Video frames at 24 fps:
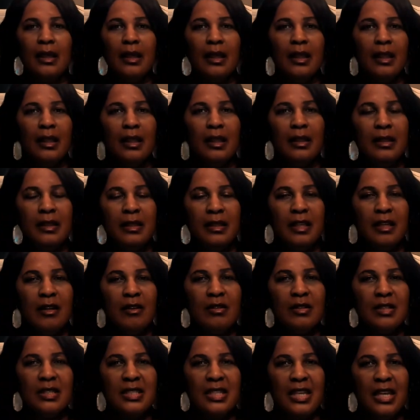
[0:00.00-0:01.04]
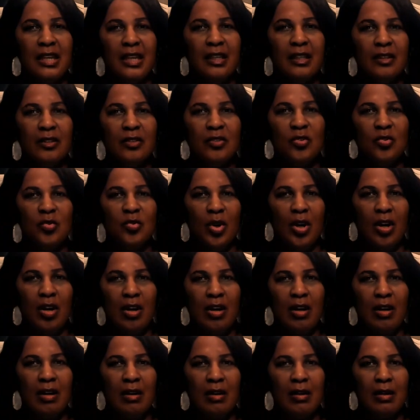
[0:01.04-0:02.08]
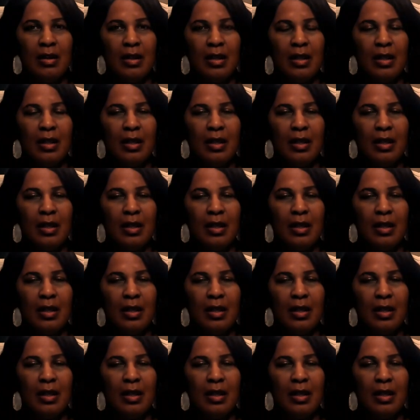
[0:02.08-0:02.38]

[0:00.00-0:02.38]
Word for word: They're saying to her,